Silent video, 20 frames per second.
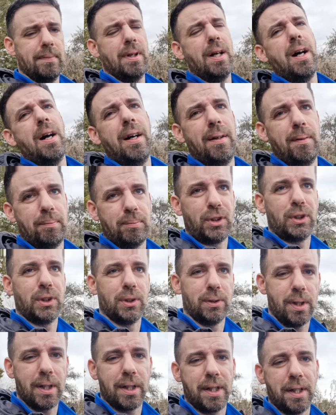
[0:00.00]
I'm
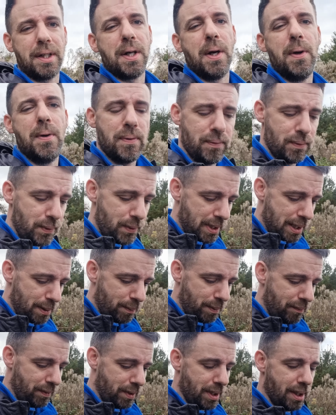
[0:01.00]
sure I can go through that
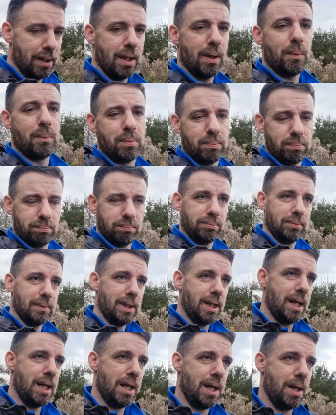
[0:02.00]
with you, and I'll
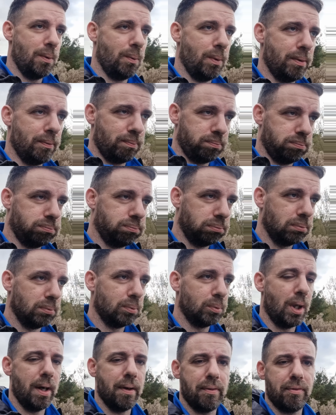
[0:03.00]
with
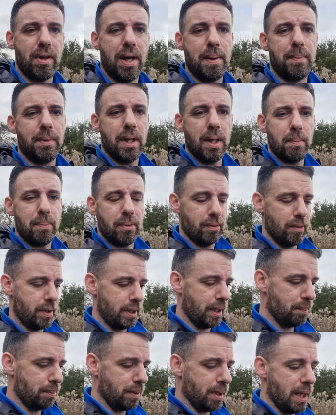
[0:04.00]
what I've framed up
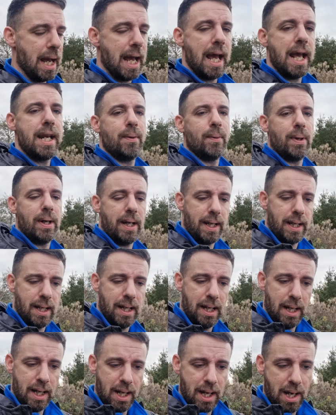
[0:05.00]
already. But anyway,
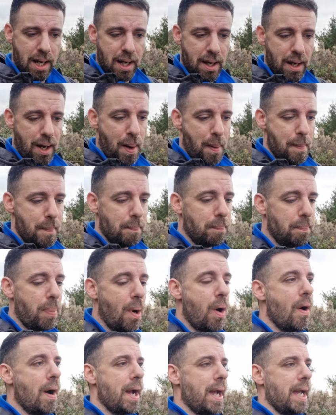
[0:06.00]
I'm
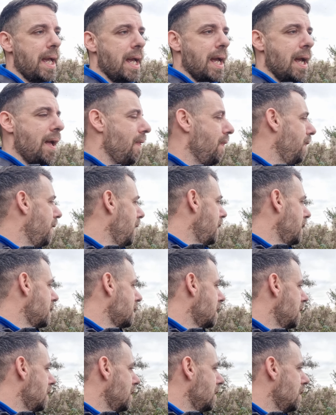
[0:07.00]
by
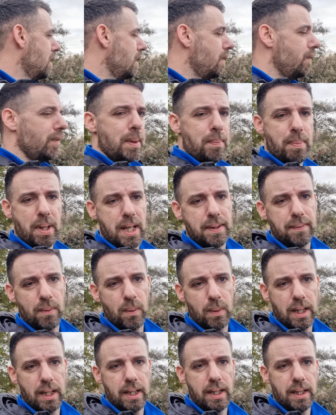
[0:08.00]
this lovely
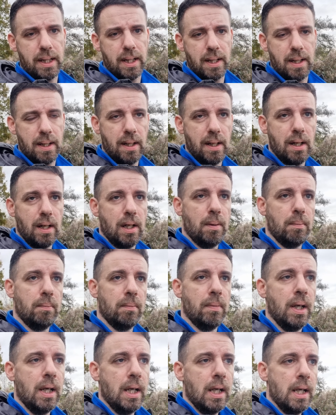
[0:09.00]
peaceful lake,
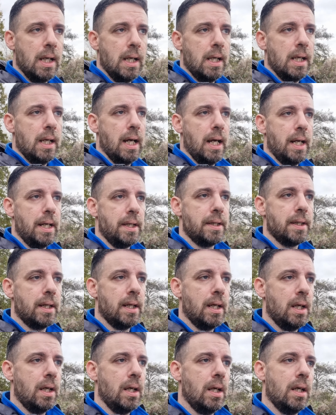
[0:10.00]
and
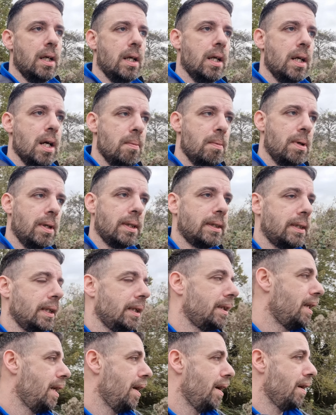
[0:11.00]
amongst
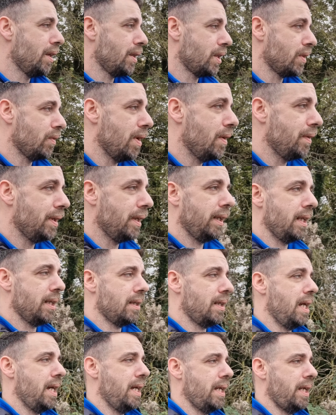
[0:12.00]
this, surrounding
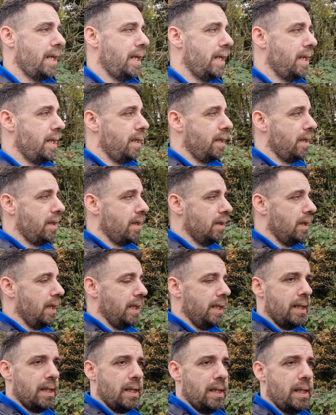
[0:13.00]
this
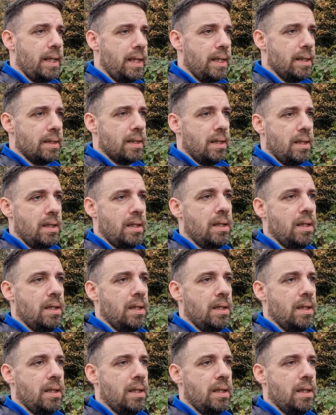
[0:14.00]
lake is